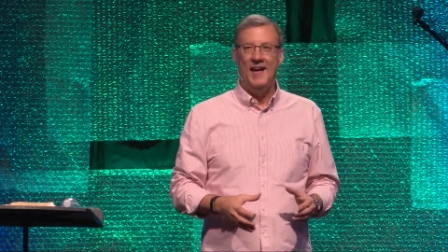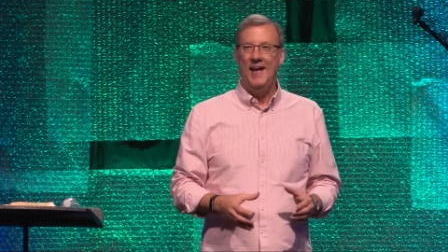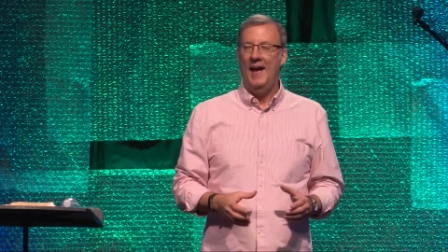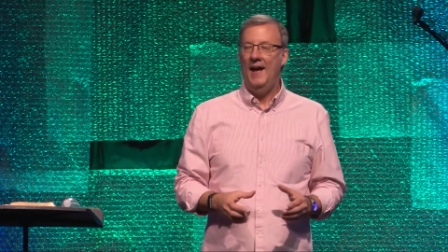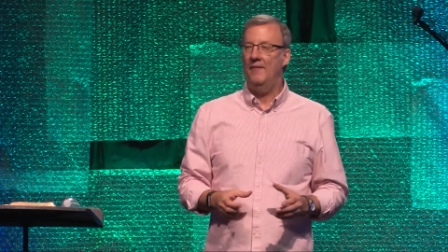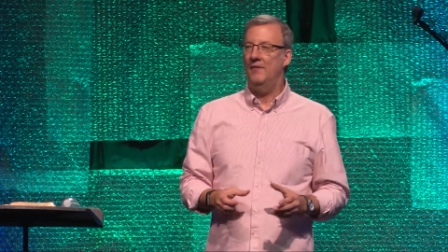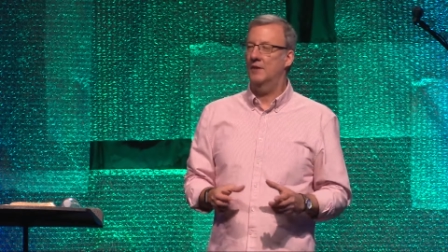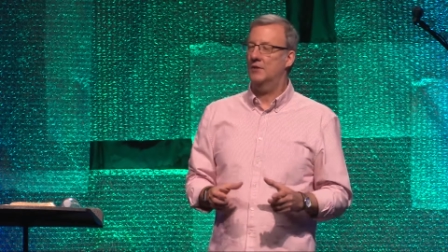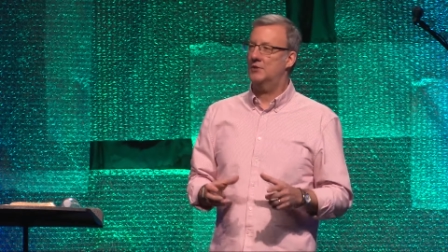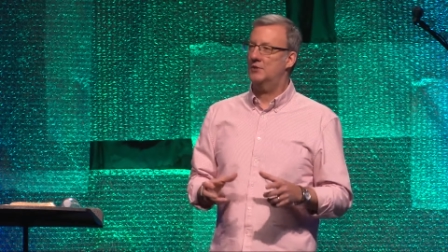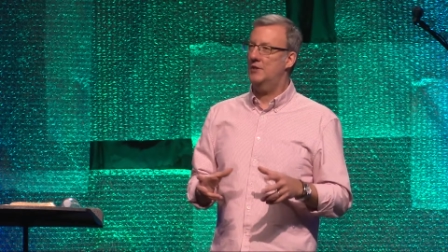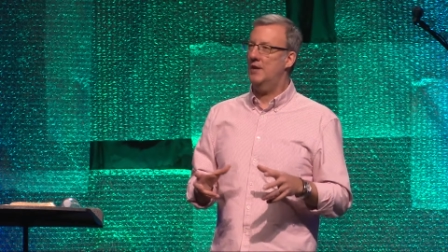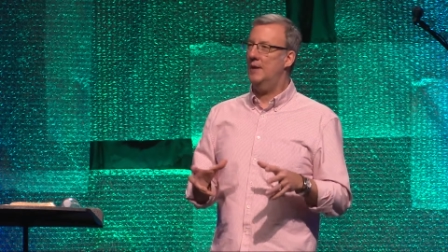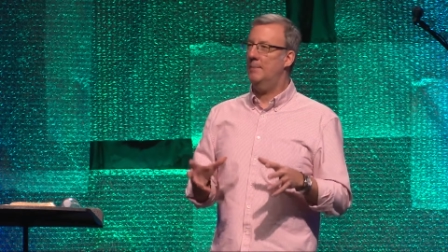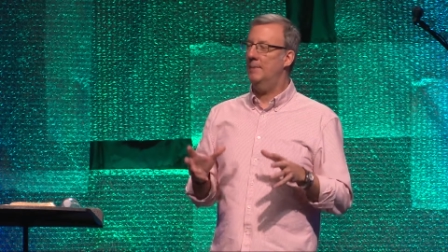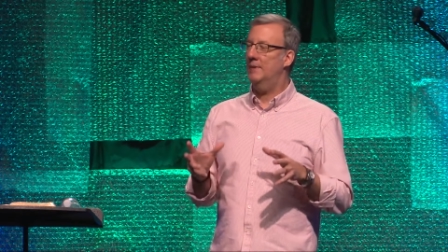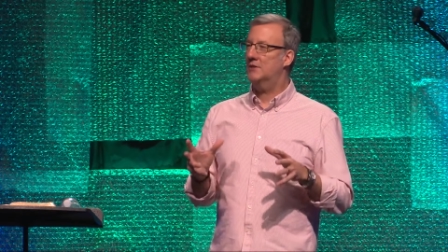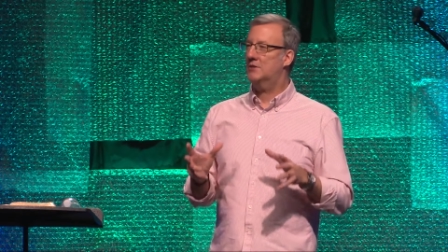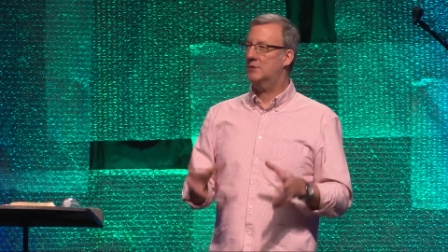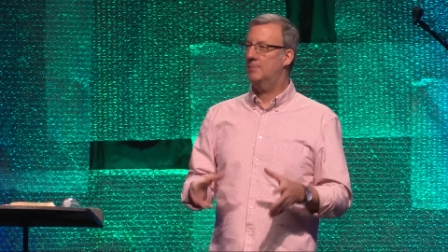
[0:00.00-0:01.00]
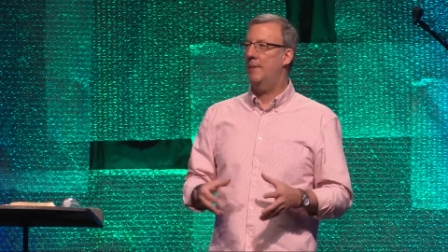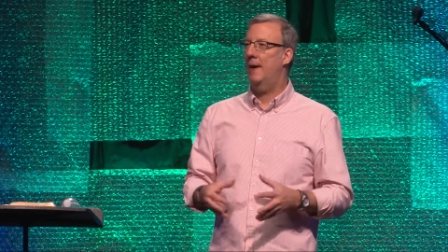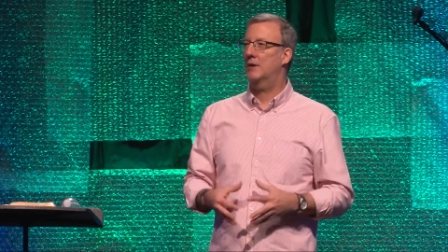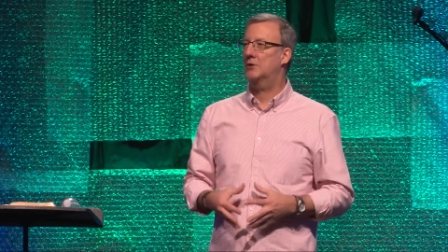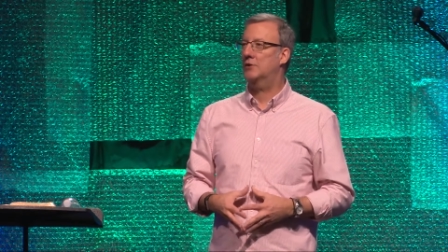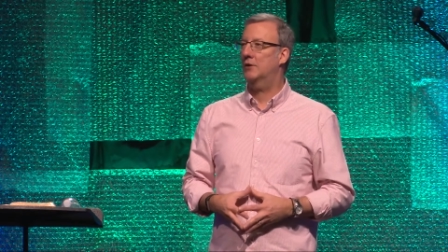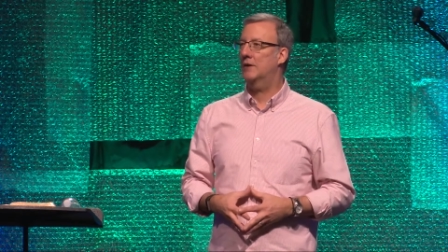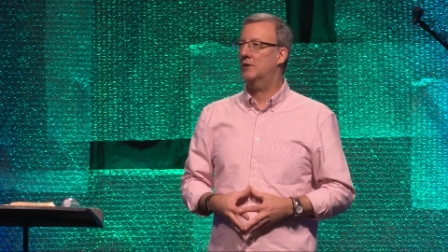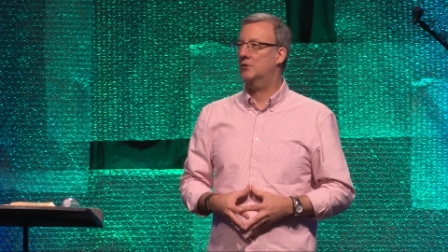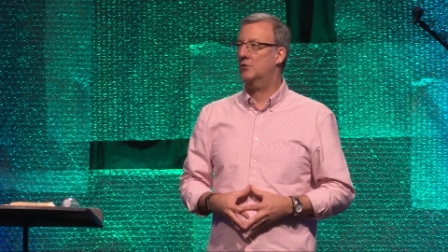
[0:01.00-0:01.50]
and that she had been
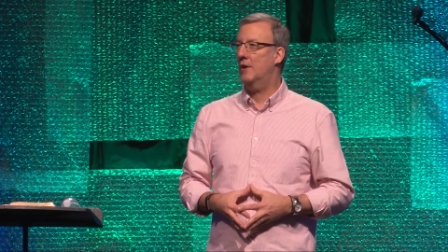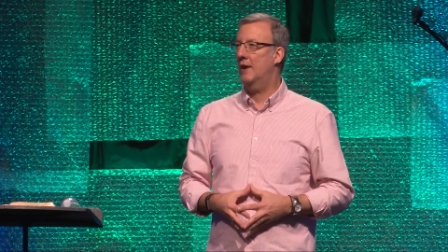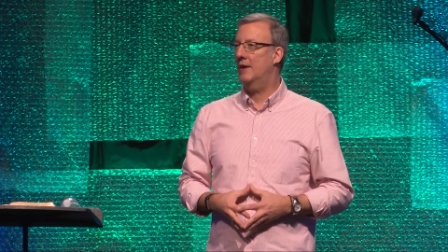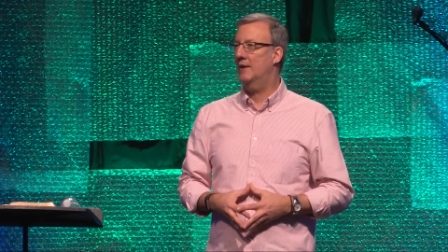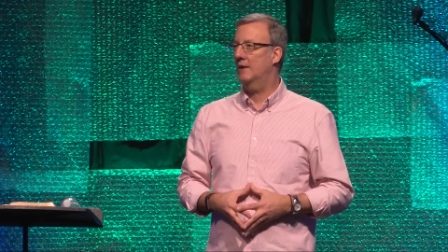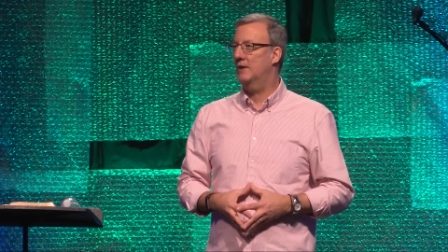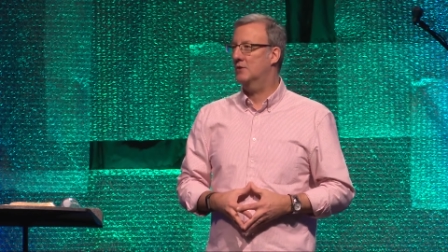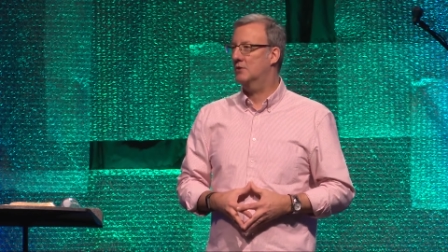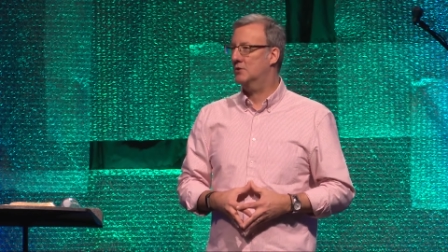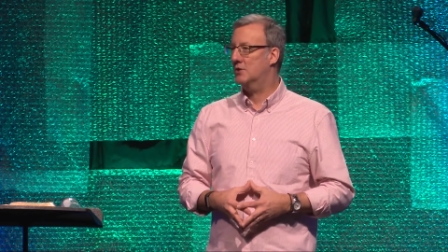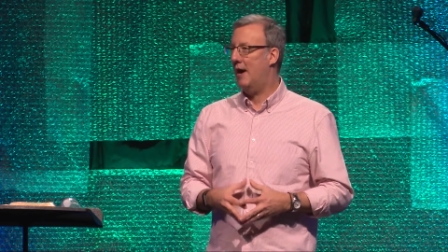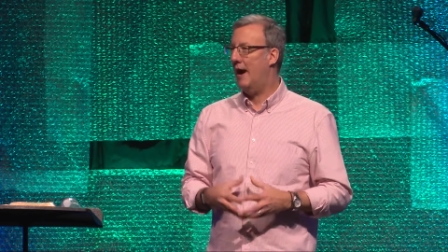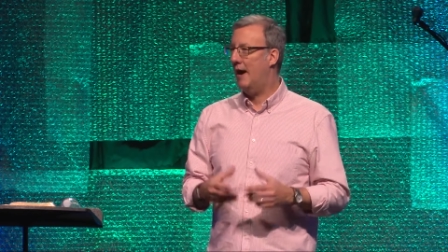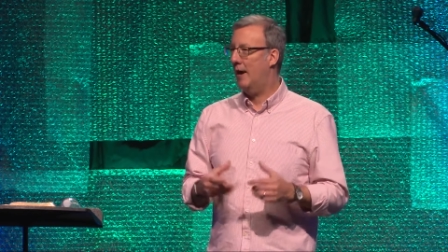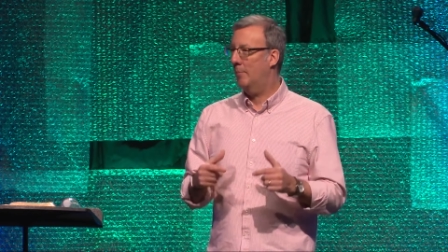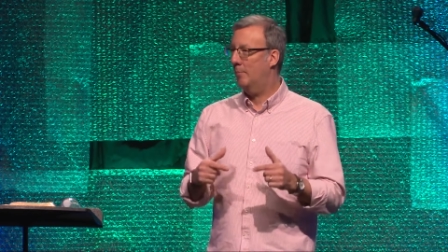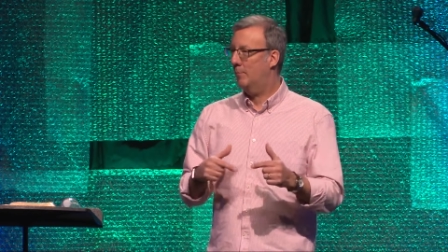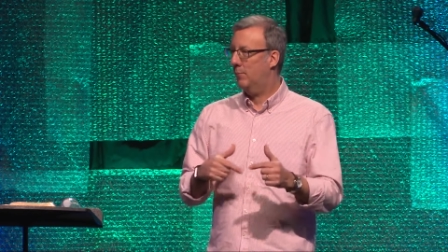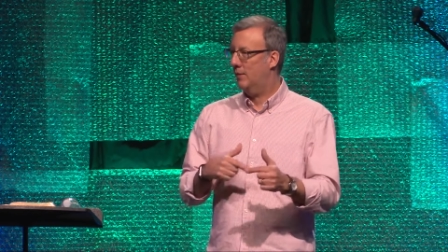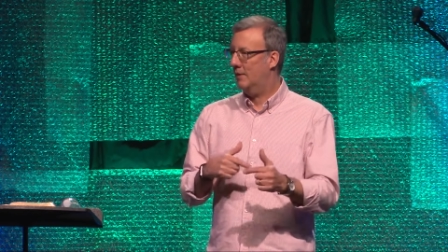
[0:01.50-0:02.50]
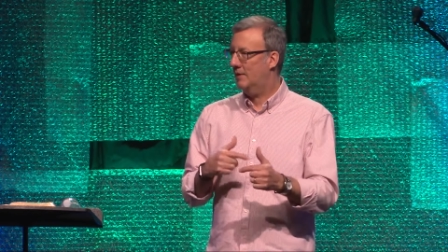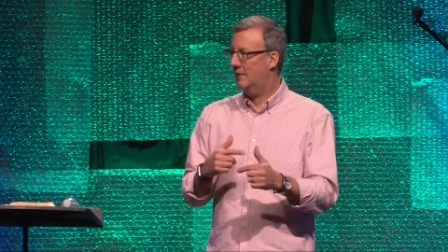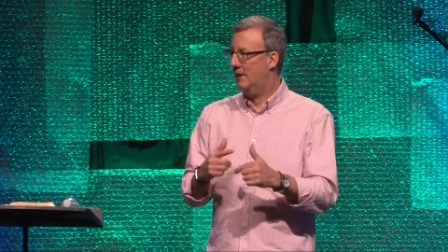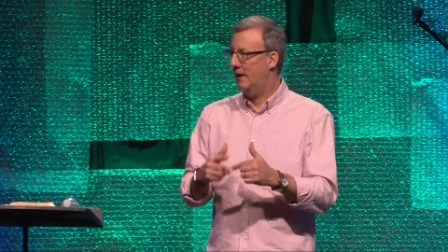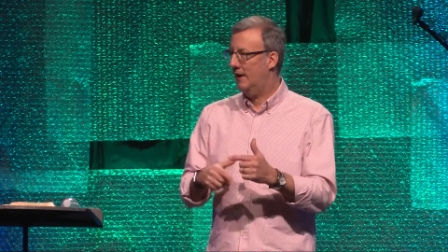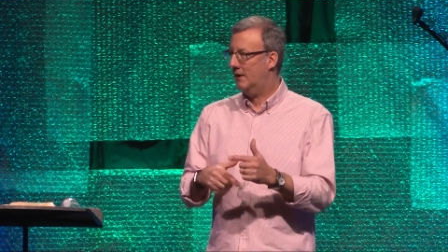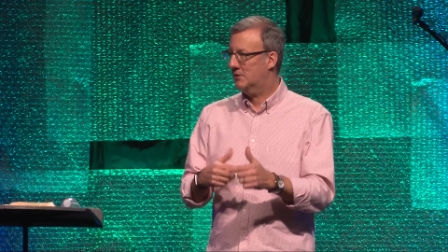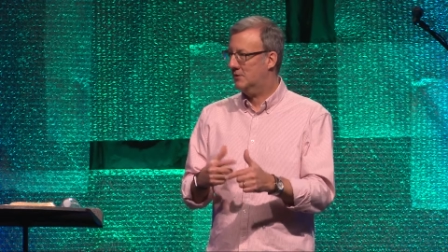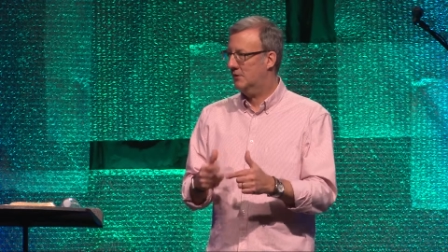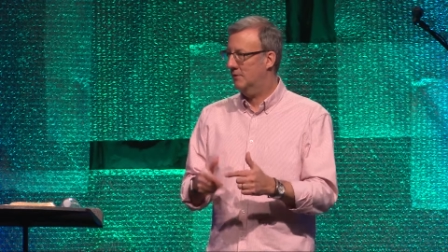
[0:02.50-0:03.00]
specially trained in child
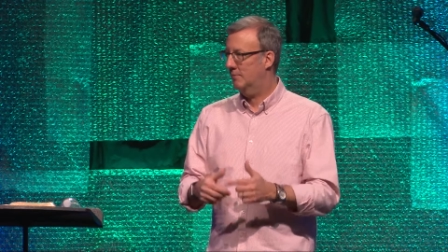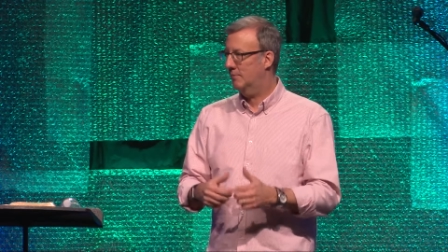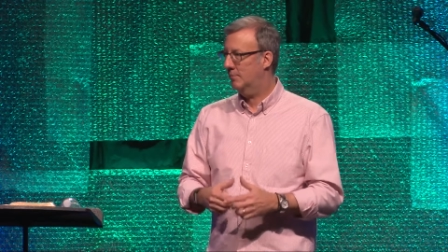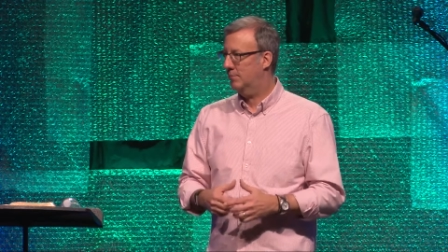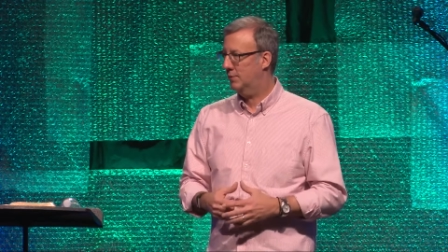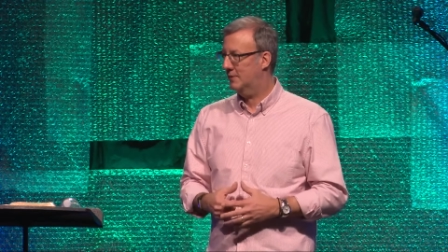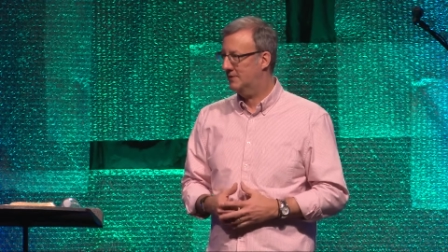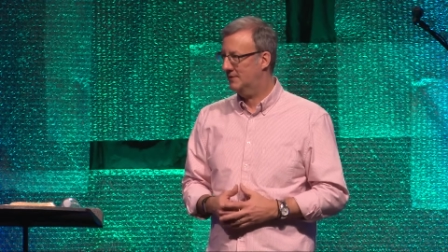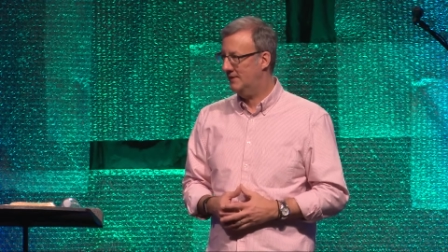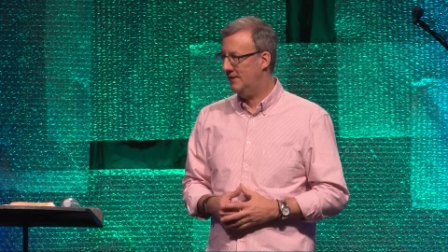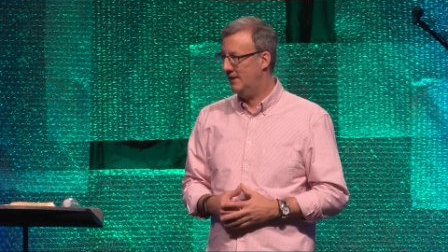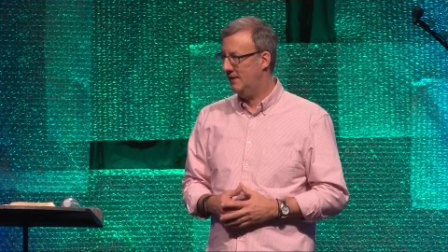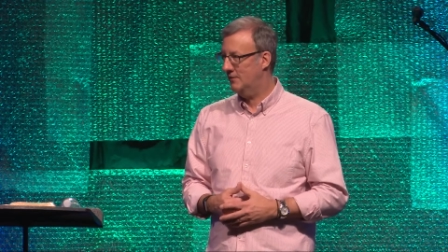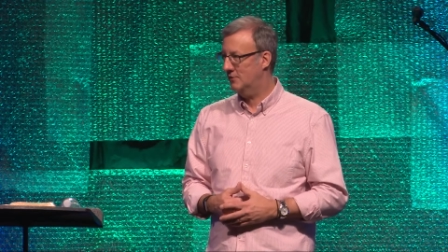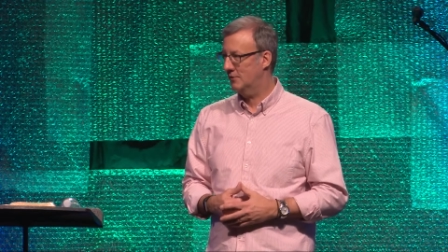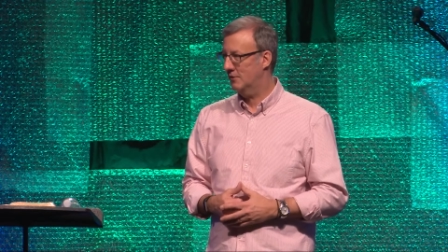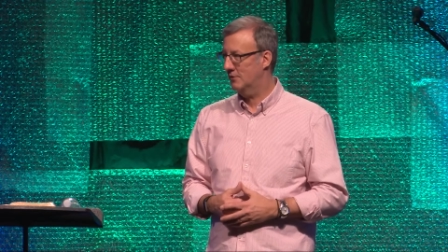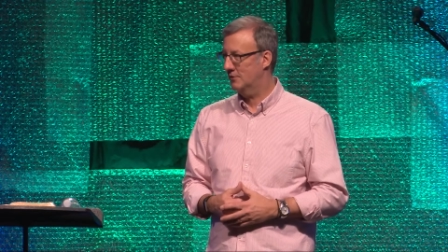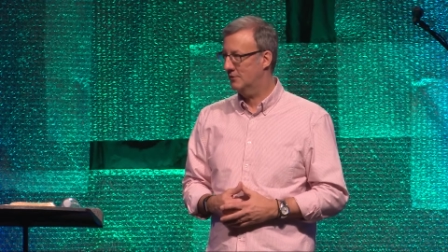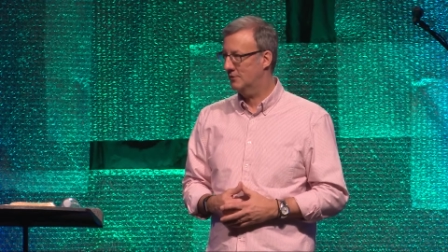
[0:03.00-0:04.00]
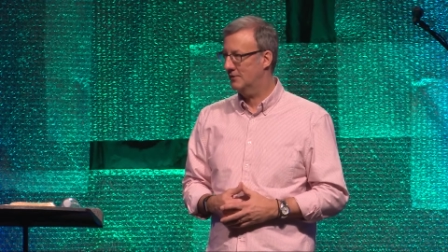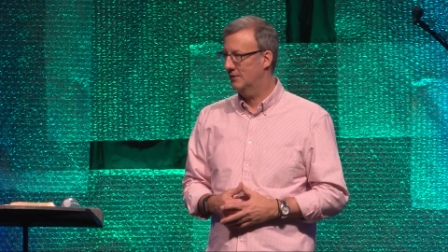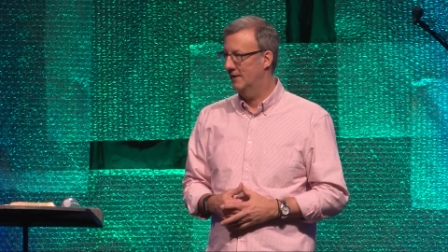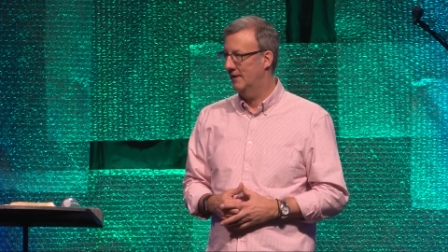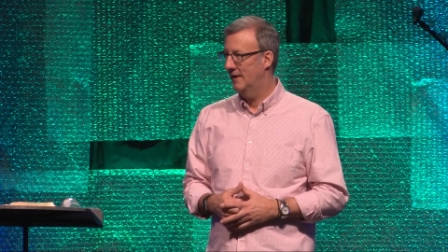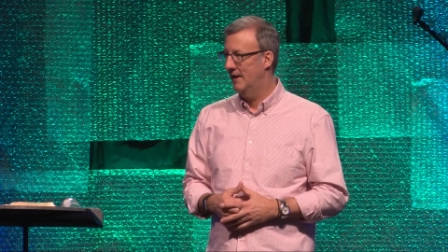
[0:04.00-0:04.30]
protection procedures.